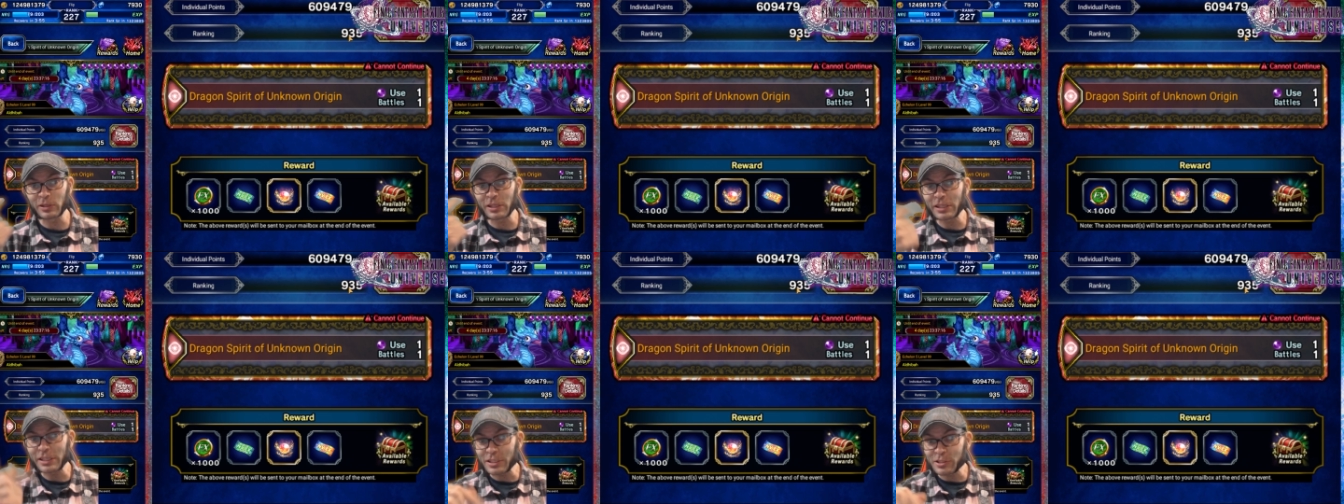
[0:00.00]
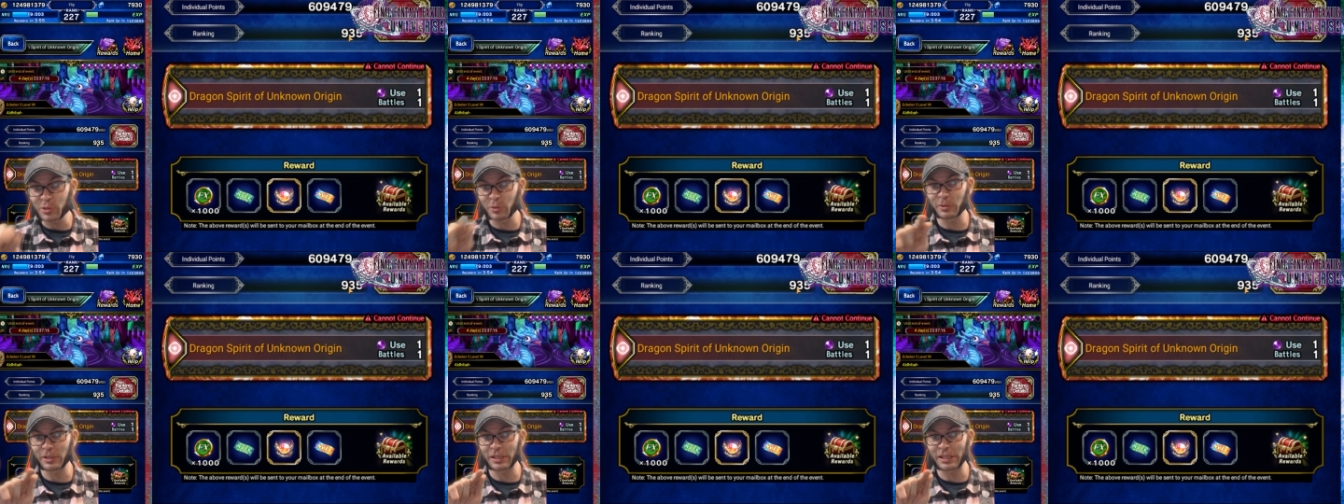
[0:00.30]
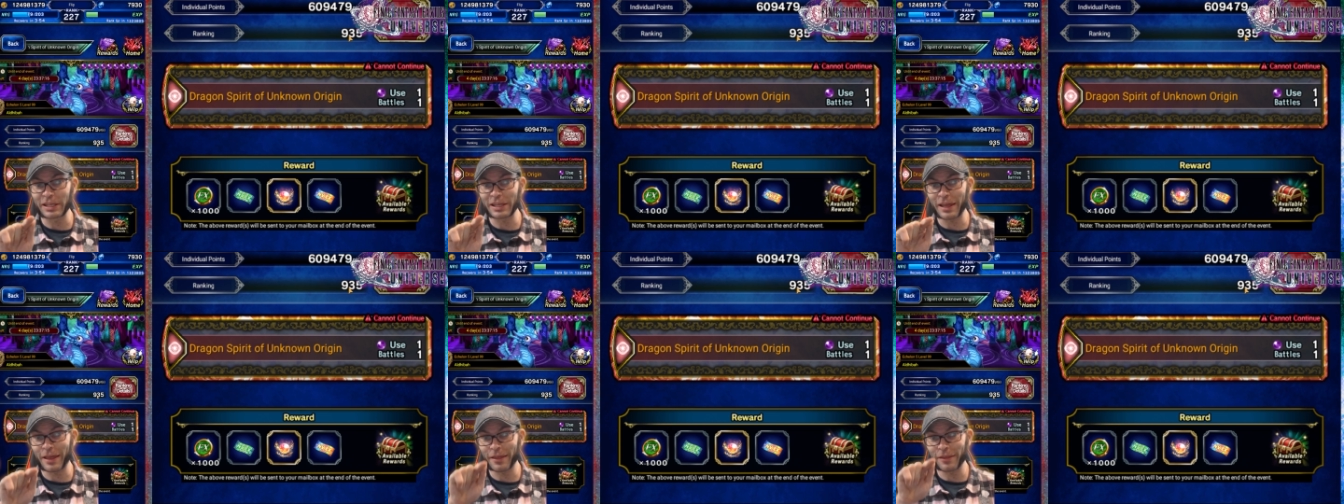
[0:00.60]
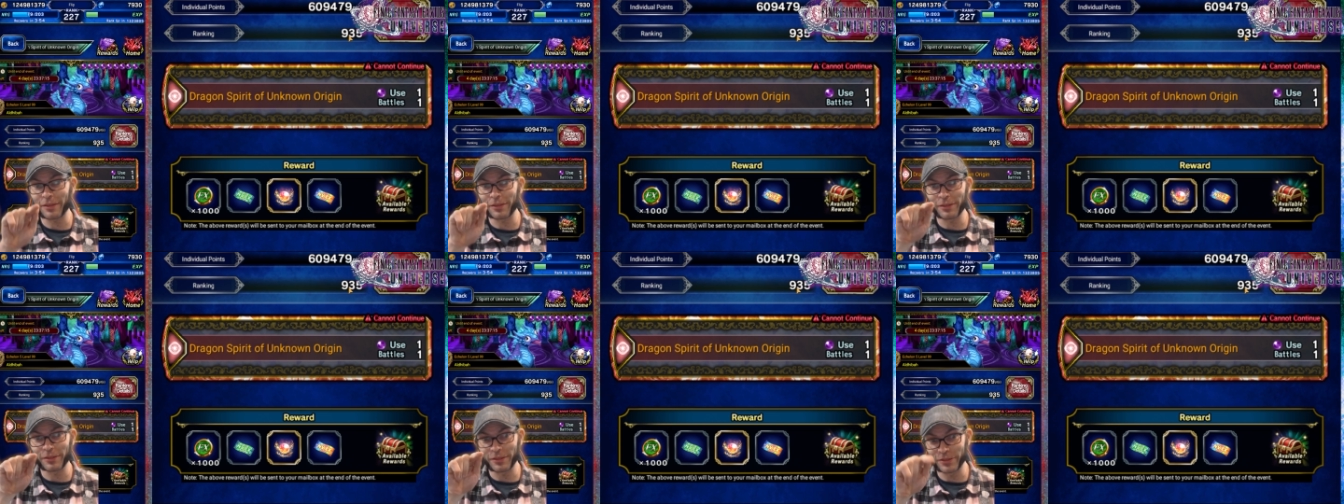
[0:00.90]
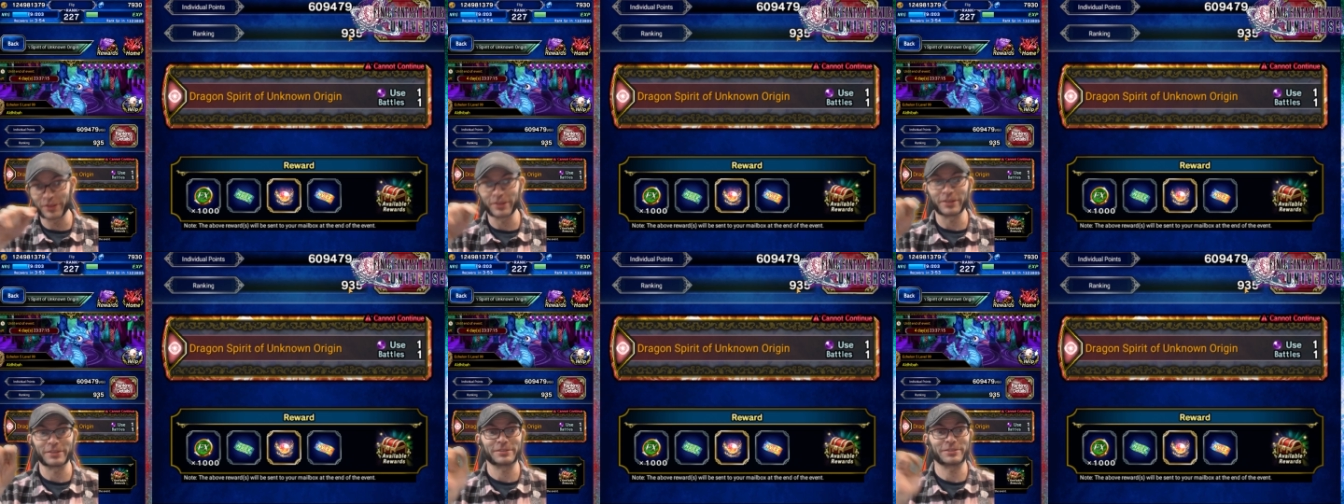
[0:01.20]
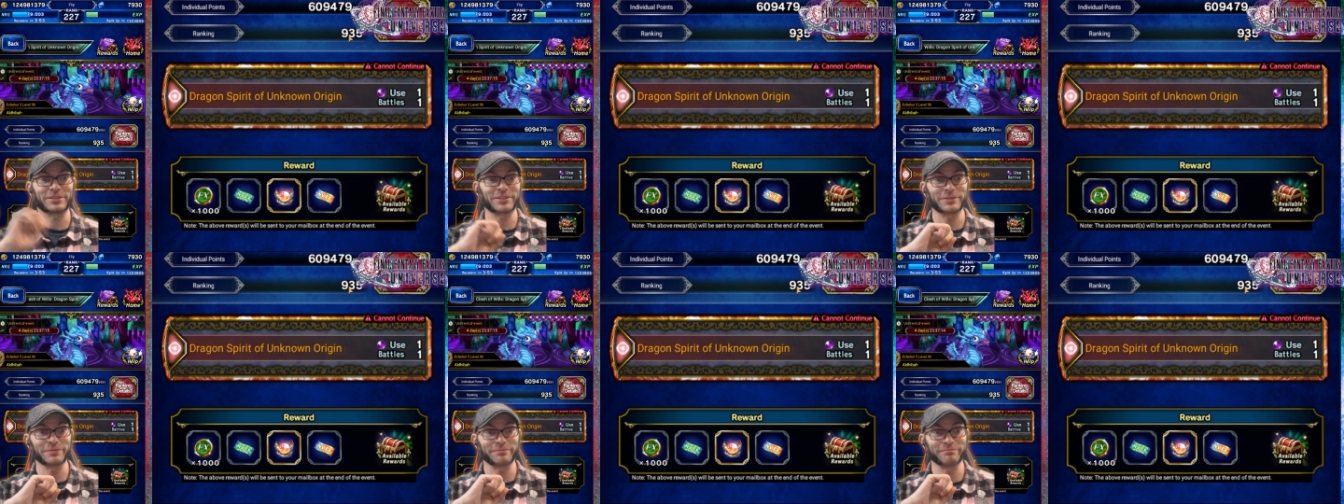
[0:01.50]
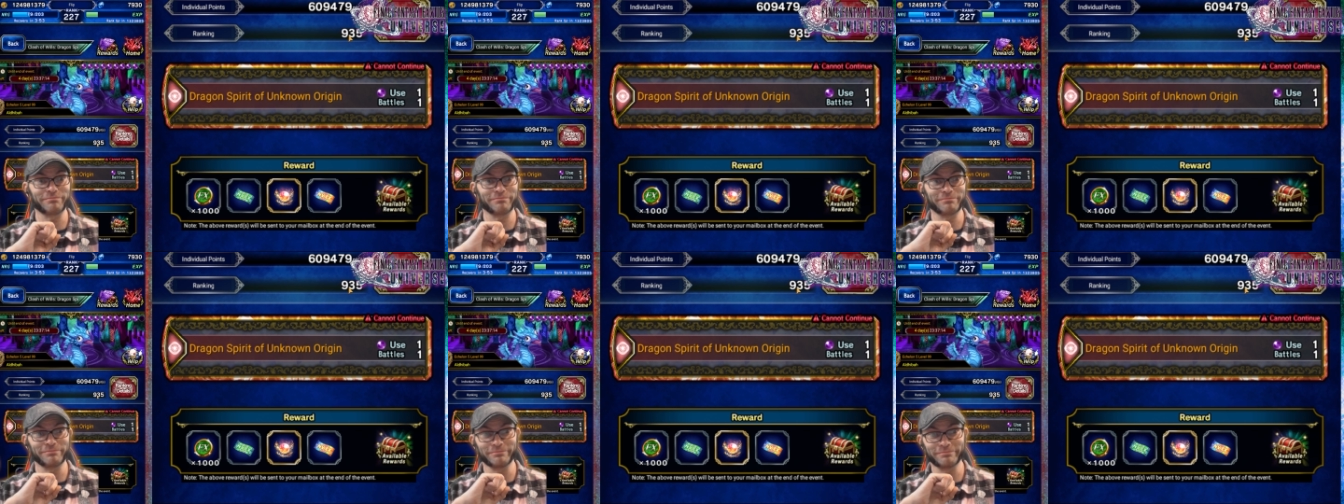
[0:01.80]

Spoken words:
only doing this.